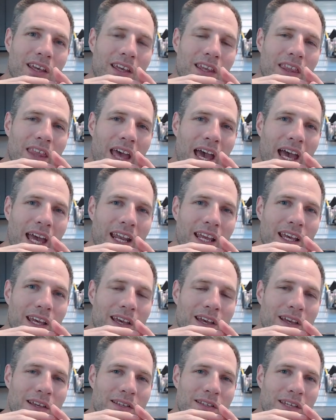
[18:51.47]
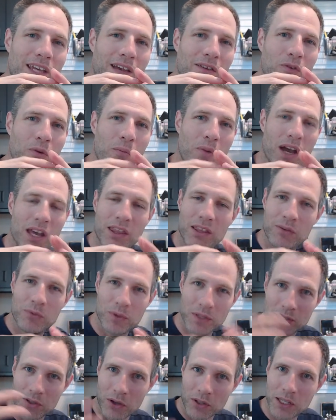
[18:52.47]
that is given by the
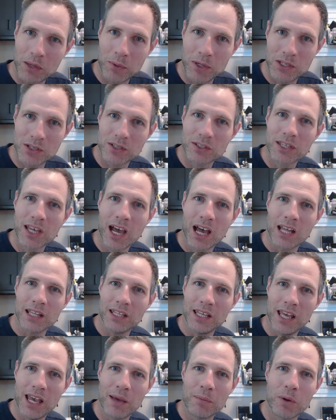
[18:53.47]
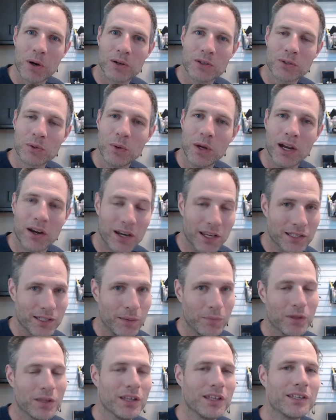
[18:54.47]
result that we just got, the mr squared,
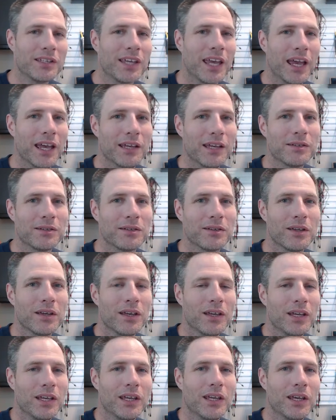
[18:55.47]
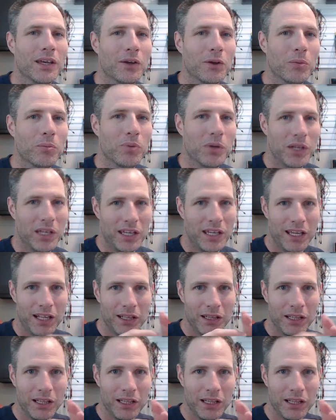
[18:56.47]
except in this case it'll be